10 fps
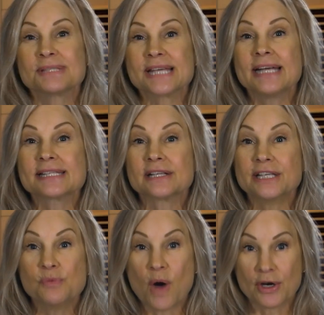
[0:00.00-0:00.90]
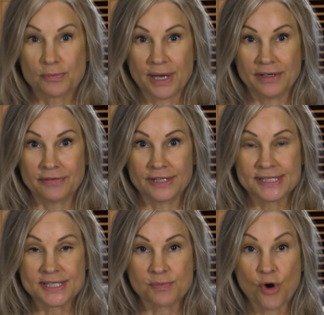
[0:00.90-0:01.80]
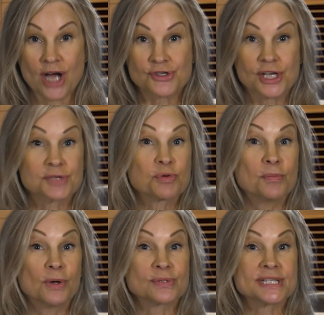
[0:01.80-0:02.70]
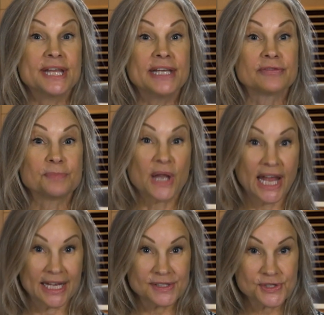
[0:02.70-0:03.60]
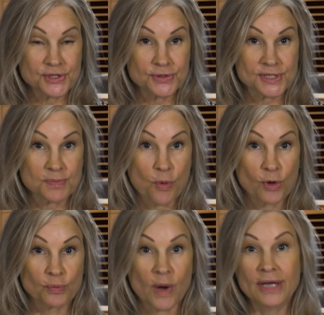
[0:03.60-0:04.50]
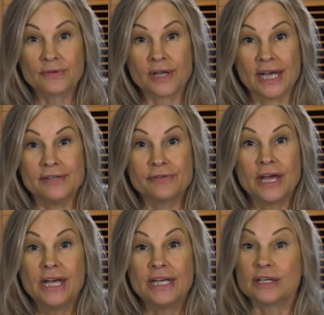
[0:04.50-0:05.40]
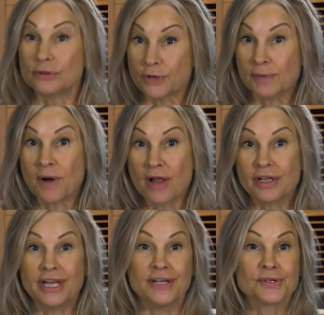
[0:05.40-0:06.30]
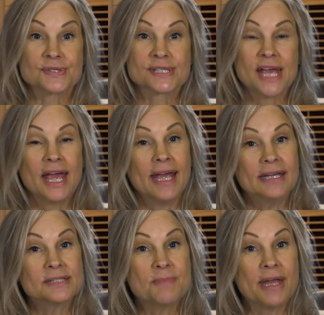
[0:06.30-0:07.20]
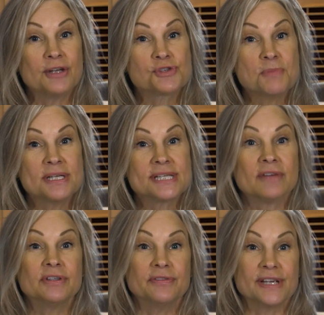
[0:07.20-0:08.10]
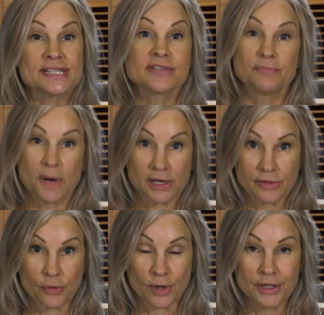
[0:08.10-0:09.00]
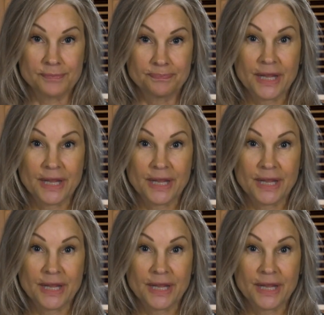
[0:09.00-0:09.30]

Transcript: Besides clean water benefits, the project promotes native plants to support wildlife, including pollinators, and management of invasive buckthorn.